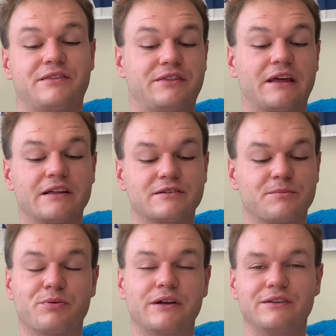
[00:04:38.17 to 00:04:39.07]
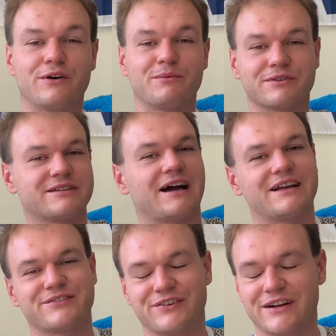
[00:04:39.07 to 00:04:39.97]
think it's a pretty normal
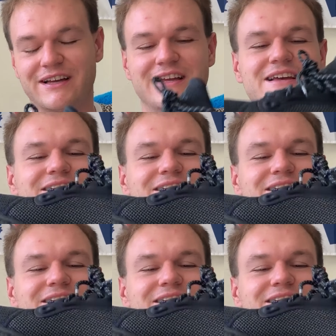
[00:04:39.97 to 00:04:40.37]
size foot.